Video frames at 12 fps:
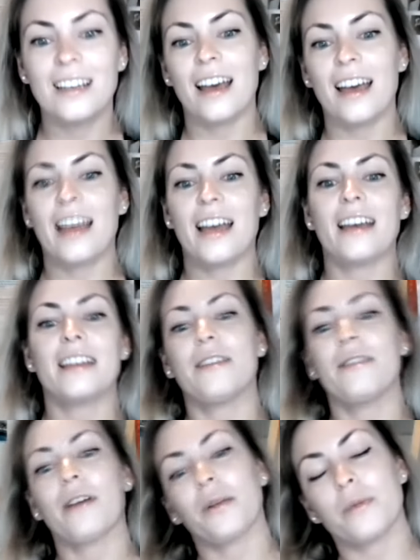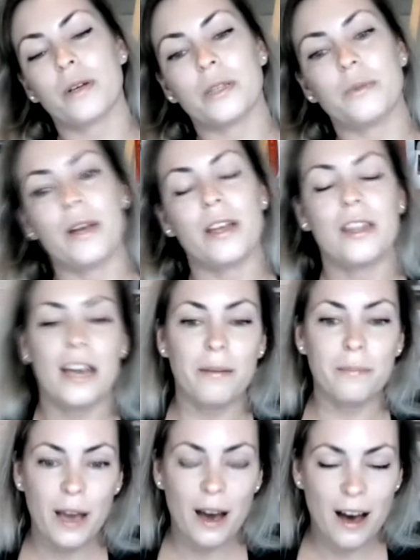and the event was with
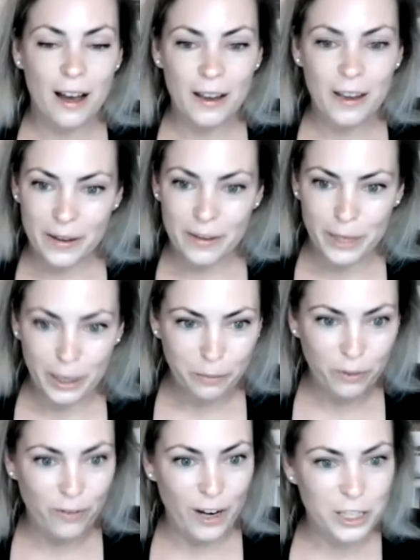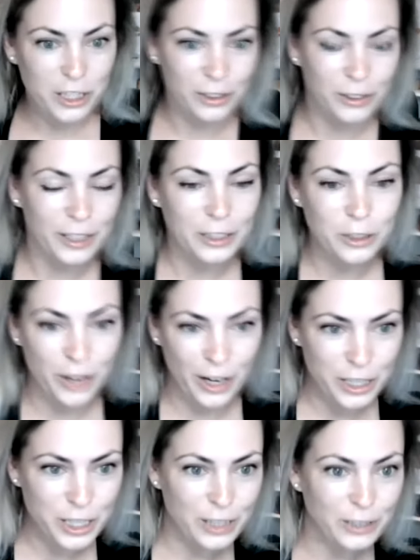MPI, a meeting professional
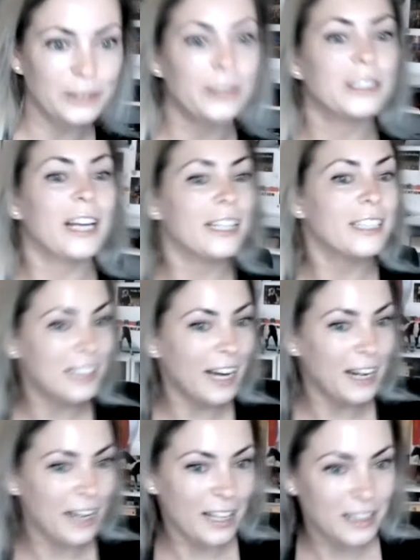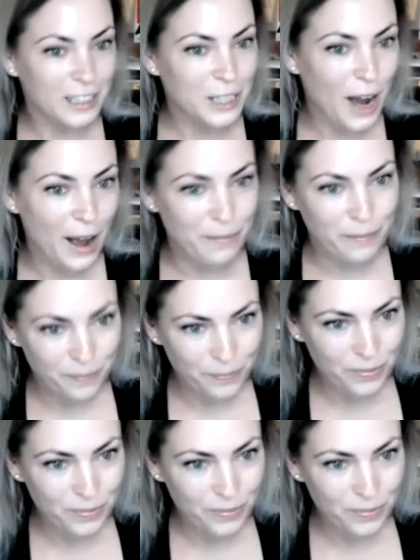international, since I studied at the time